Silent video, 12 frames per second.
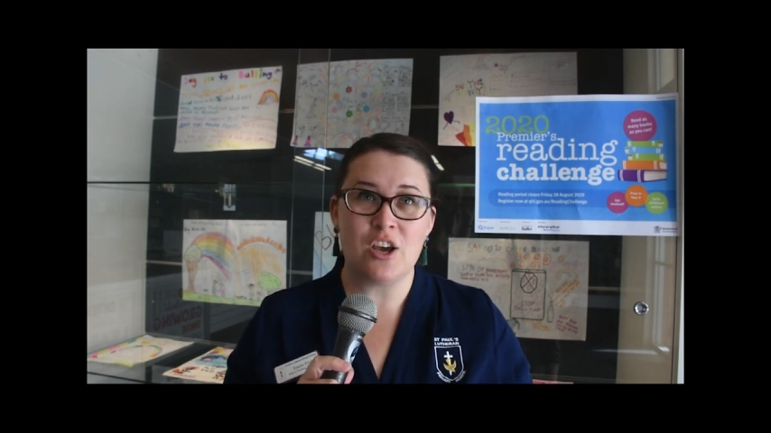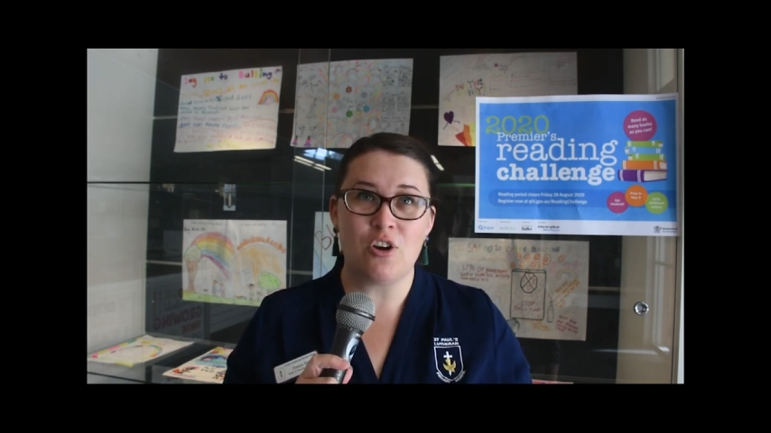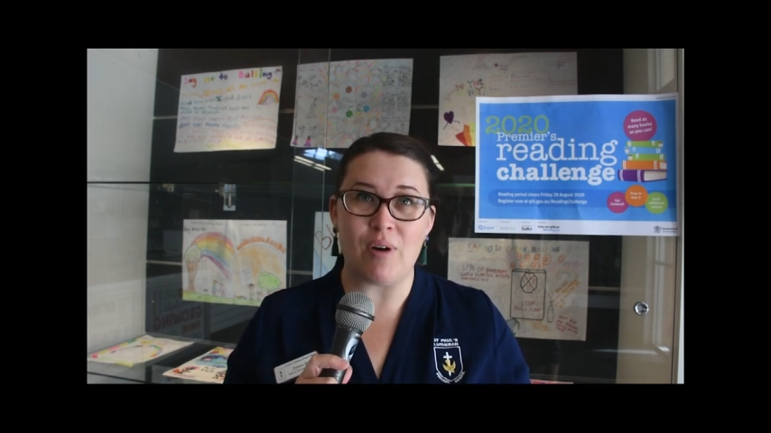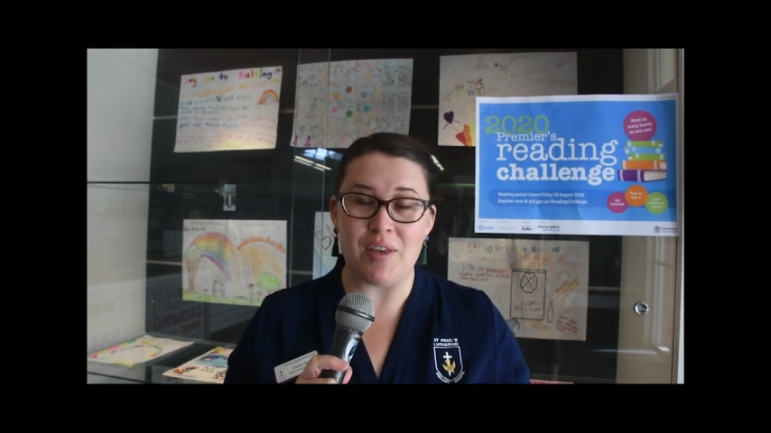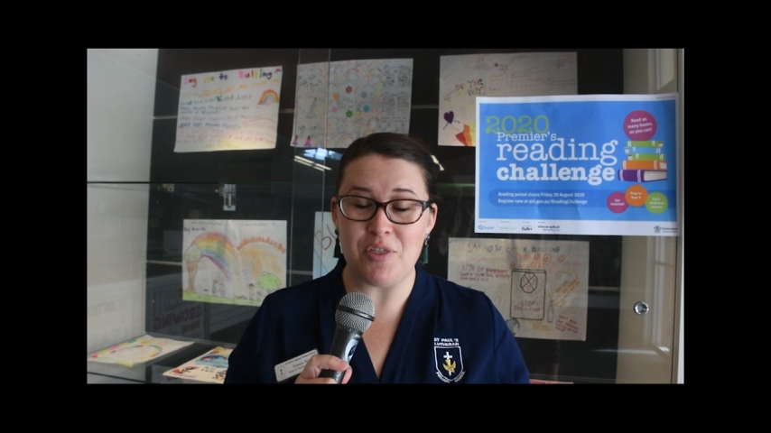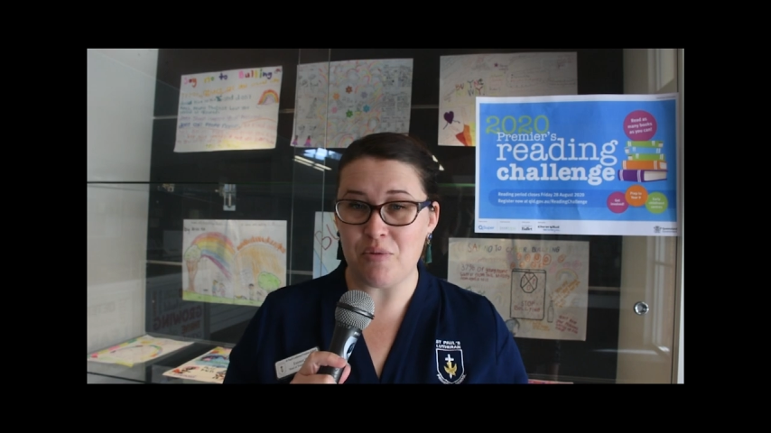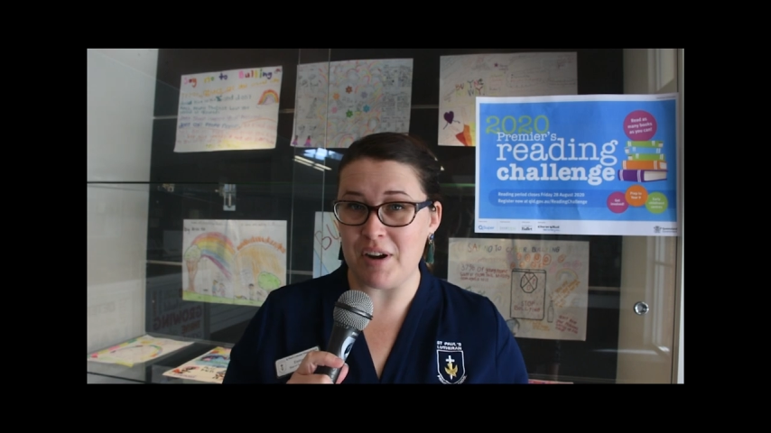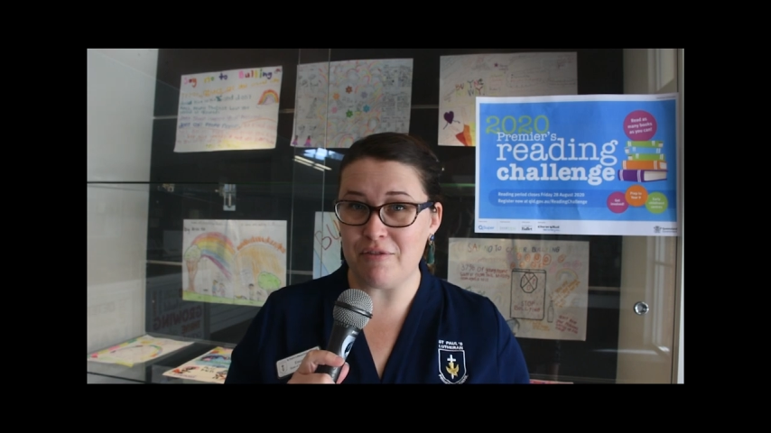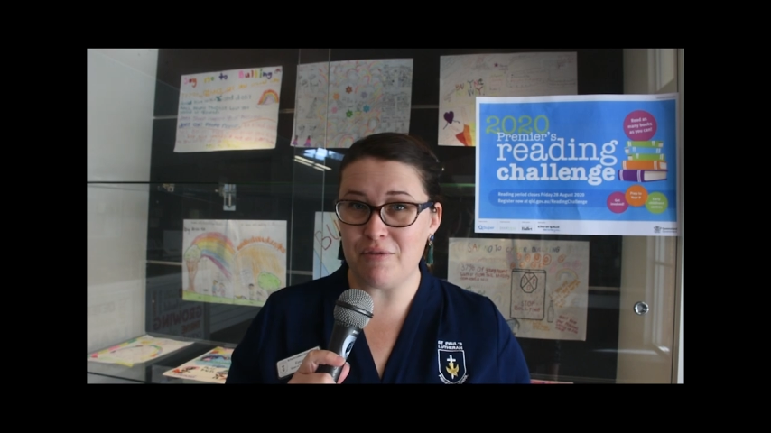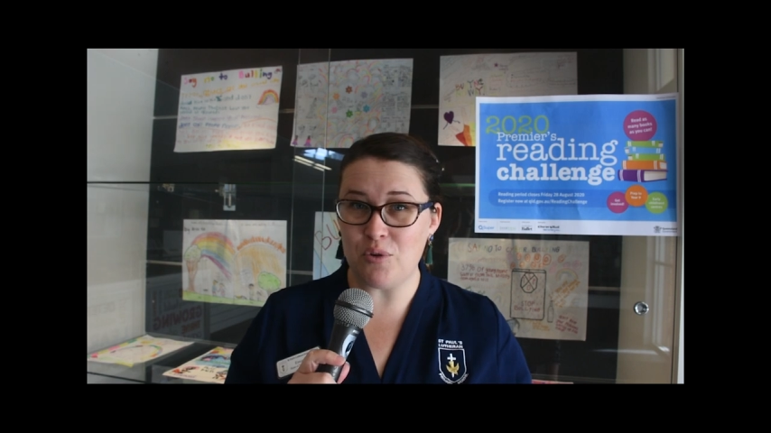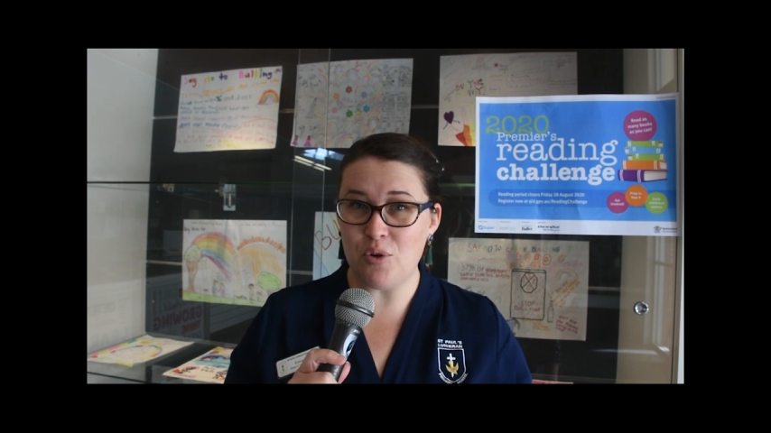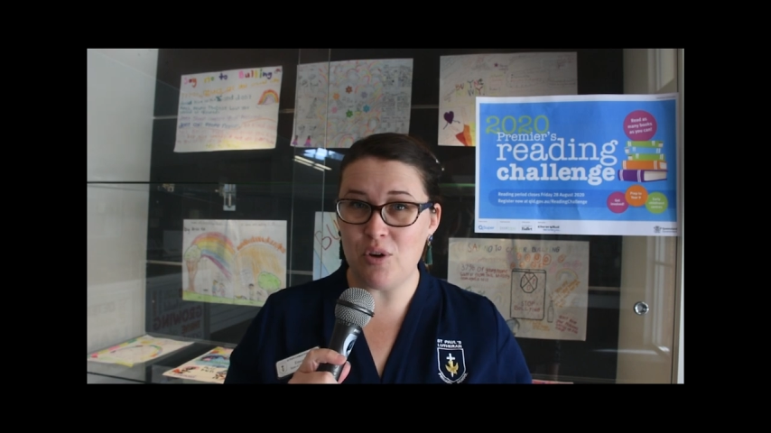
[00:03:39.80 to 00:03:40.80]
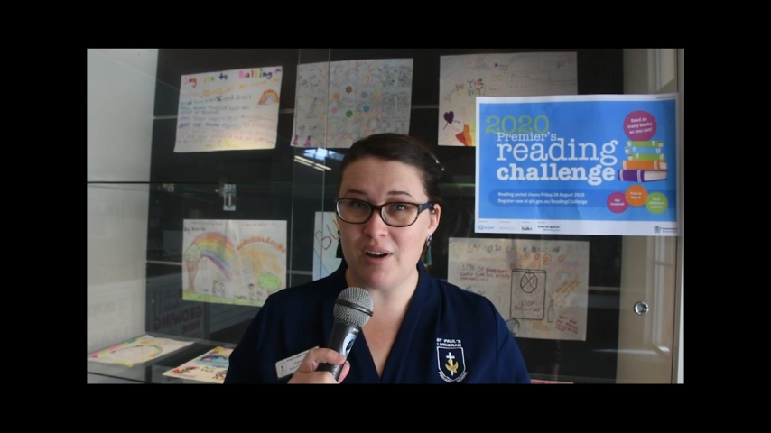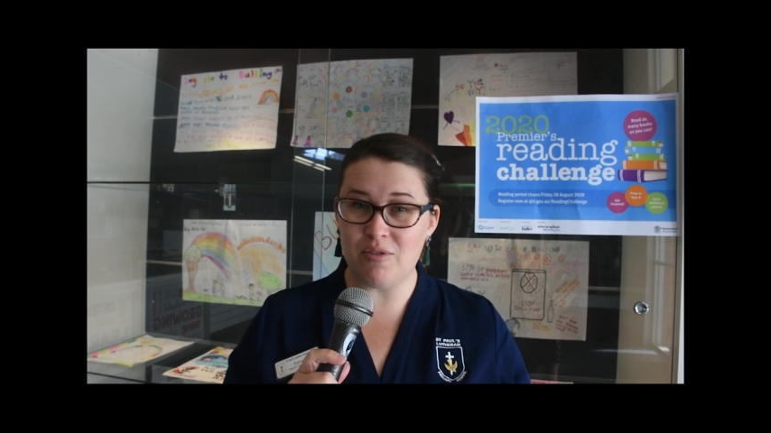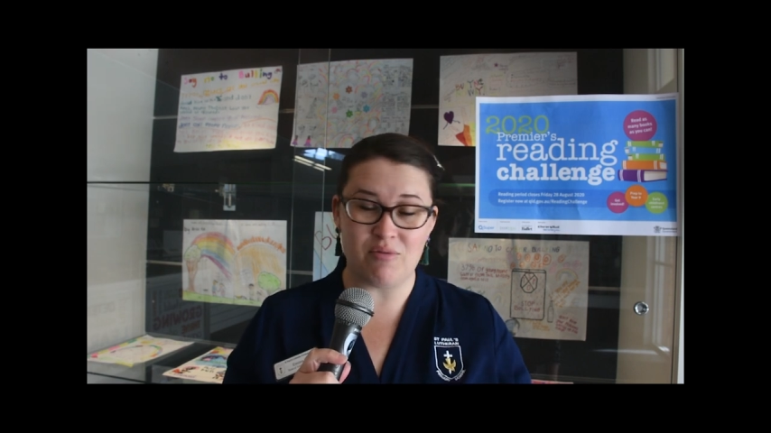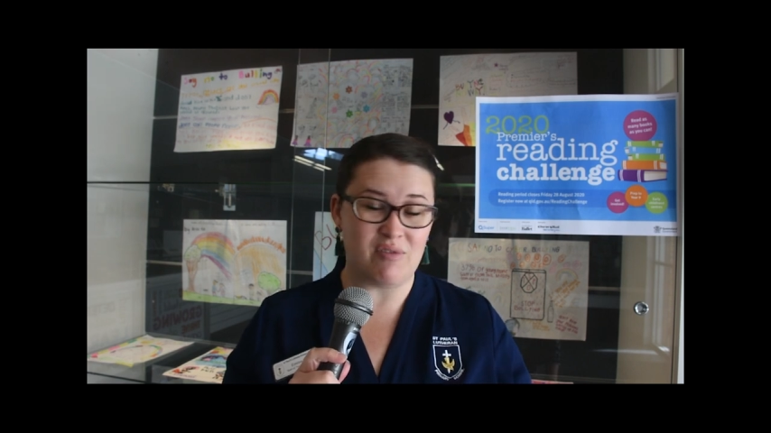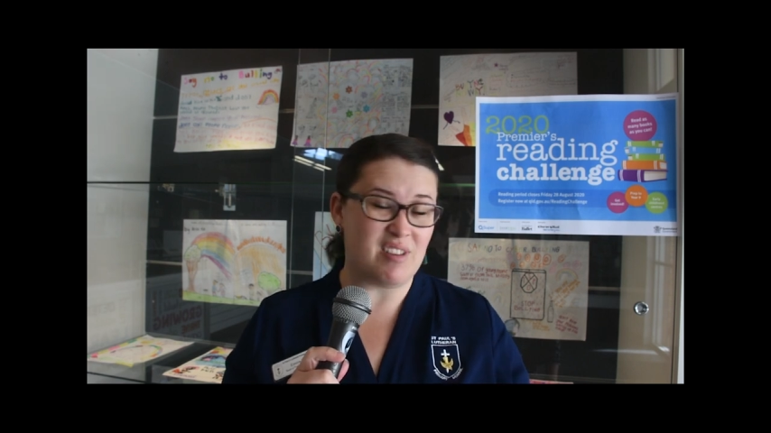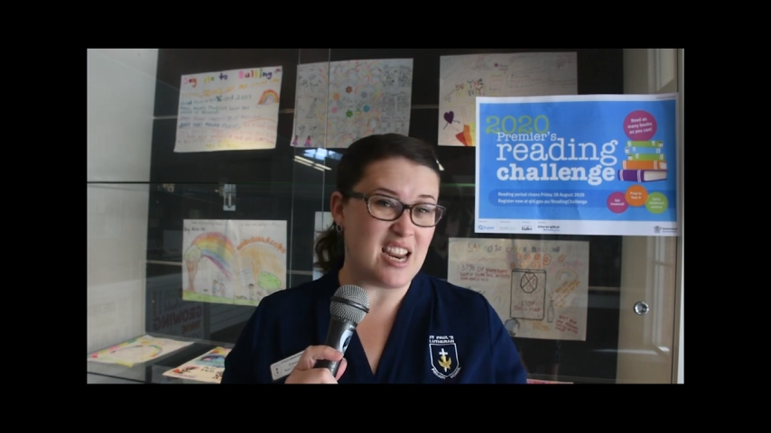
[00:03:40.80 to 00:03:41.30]
Grade 3 to 4
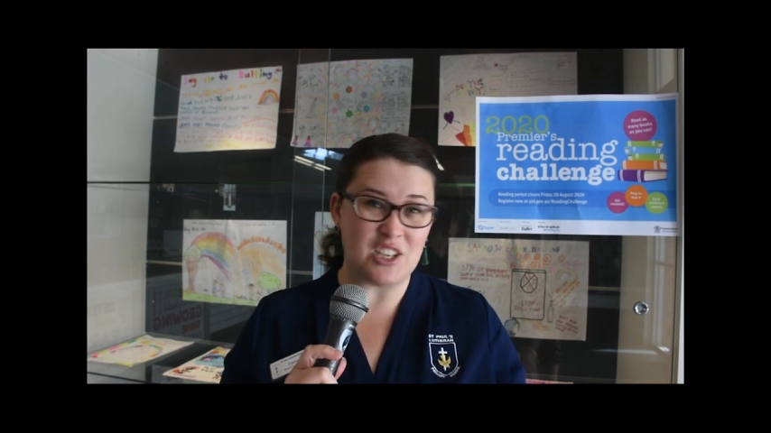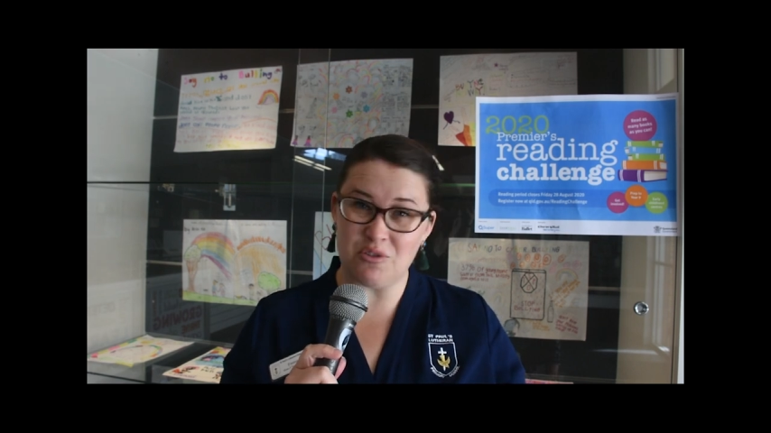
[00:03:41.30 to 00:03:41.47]
need